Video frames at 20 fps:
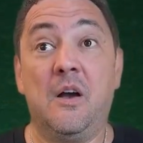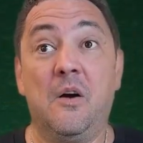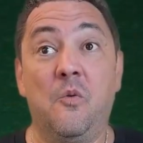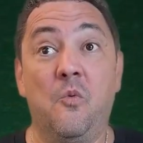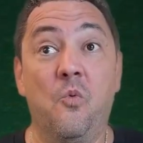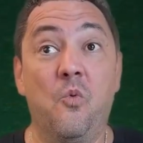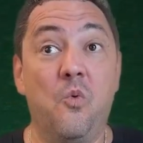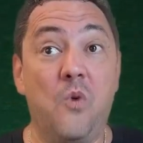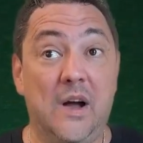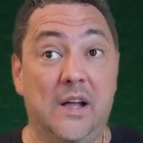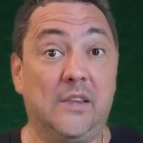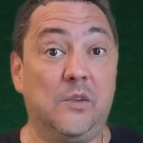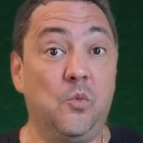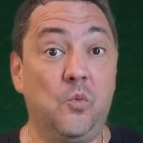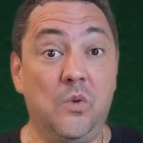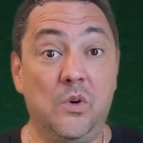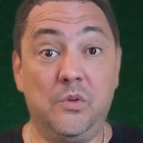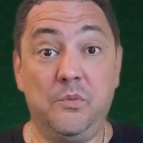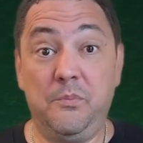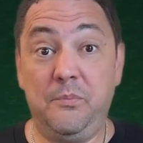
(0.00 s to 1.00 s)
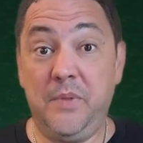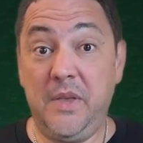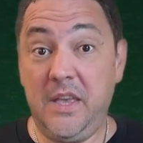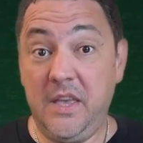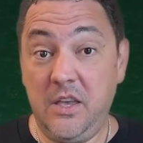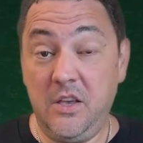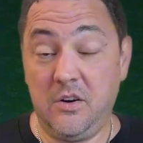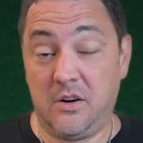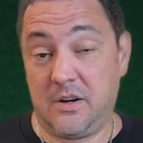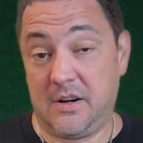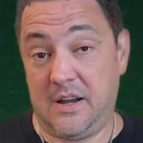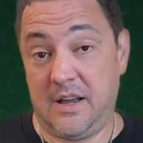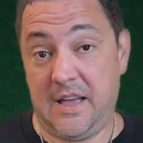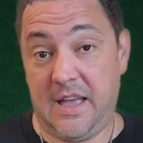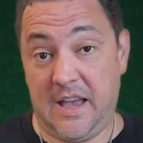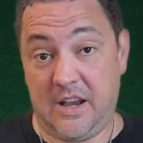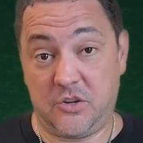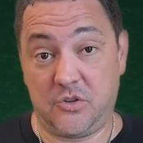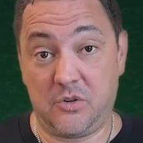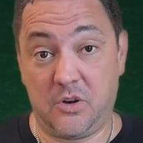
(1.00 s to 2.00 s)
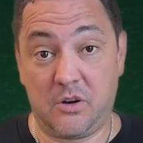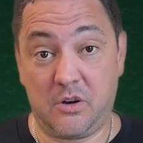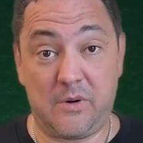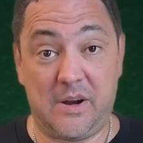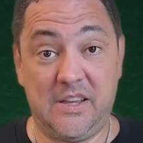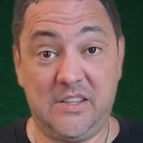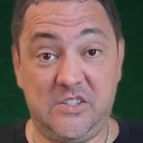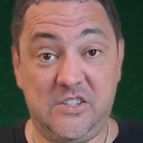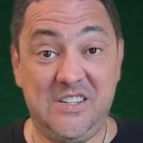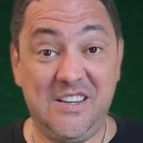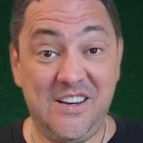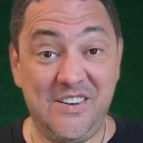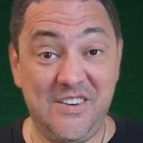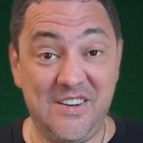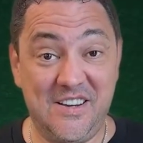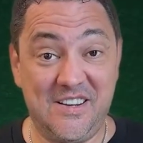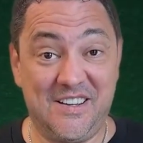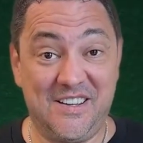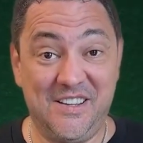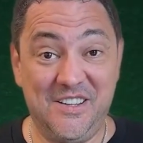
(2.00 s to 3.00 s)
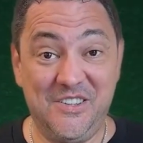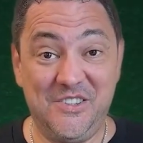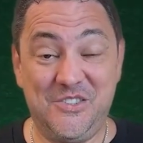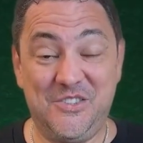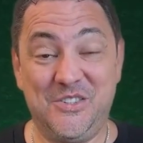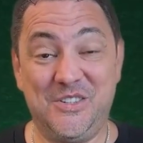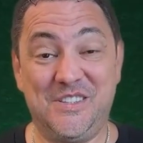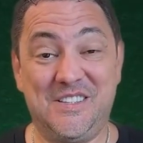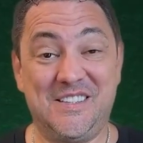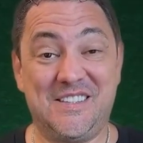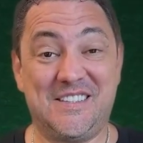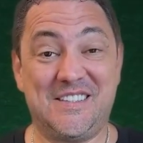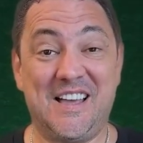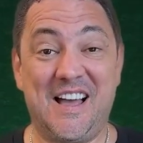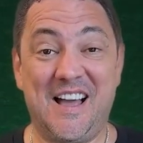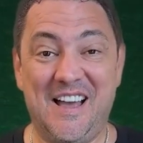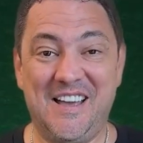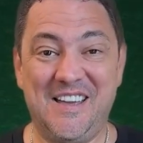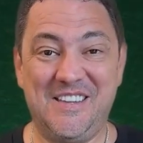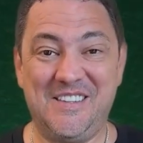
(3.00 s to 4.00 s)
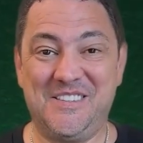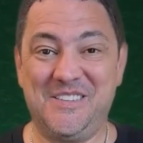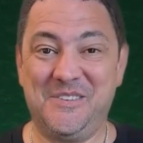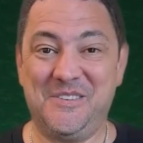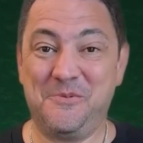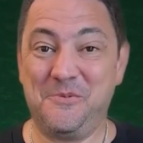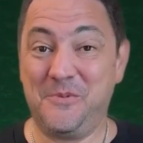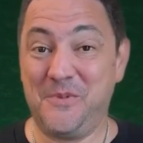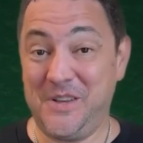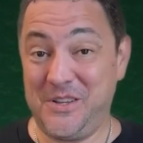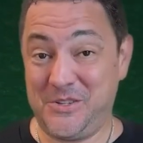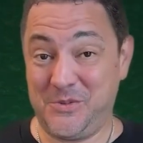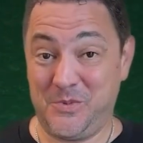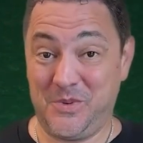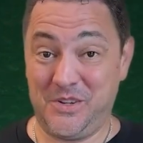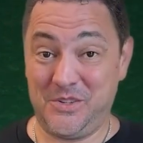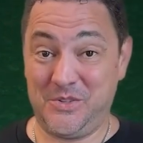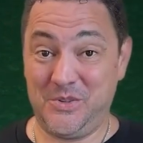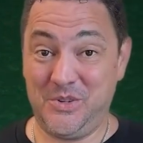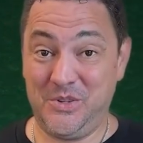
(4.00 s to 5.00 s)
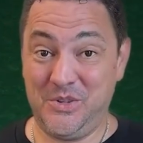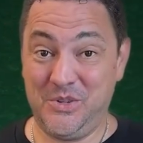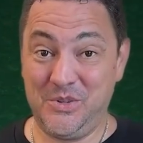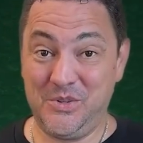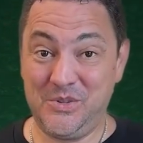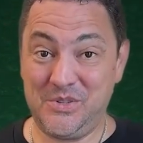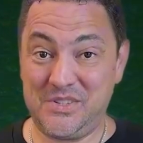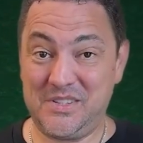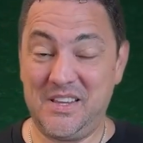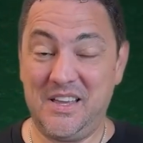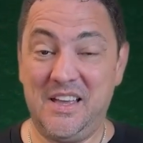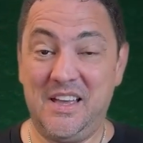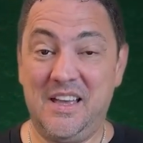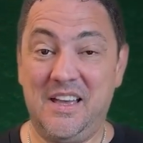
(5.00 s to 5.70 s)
What would be your actual criteria to decide which one to use?